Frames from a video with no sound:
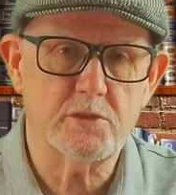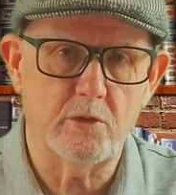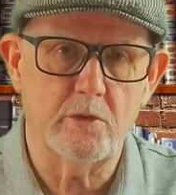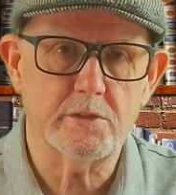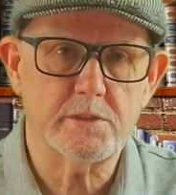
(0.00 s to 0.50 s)

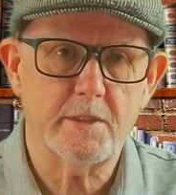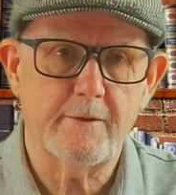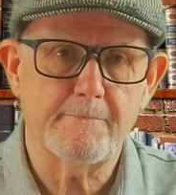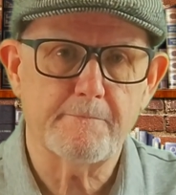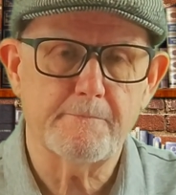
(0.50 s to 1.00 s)
source.
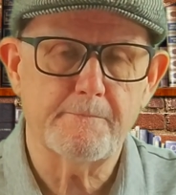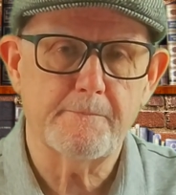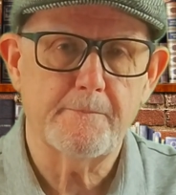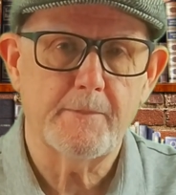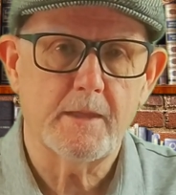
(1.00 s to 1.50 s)

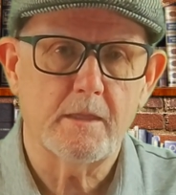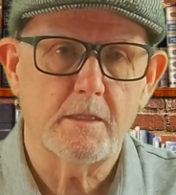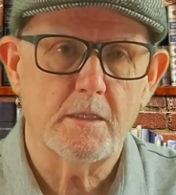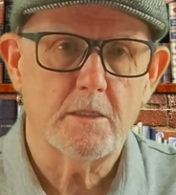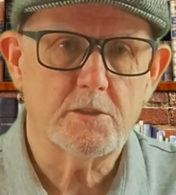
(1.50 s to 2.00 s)

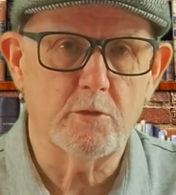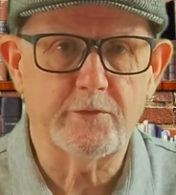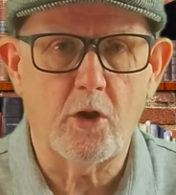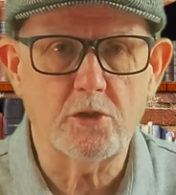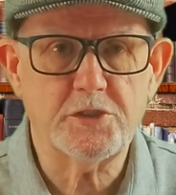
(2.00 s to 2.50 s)
So
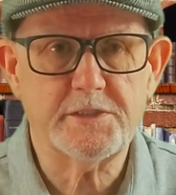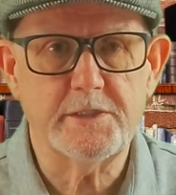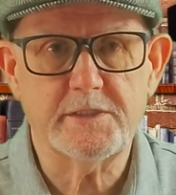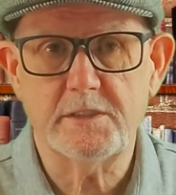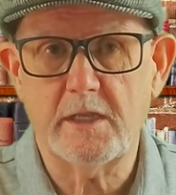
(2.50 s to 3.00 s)
if
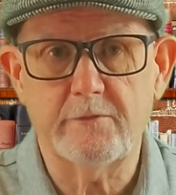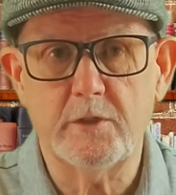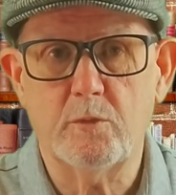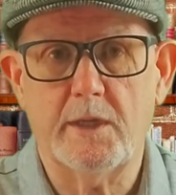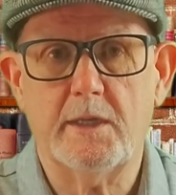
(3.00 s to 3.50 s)
consciousness is
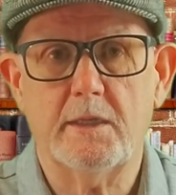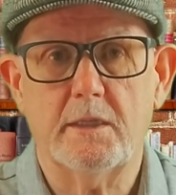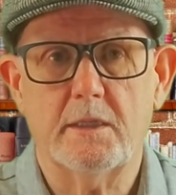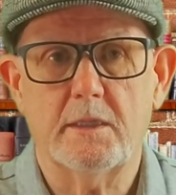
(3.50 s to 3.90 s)
everywhere,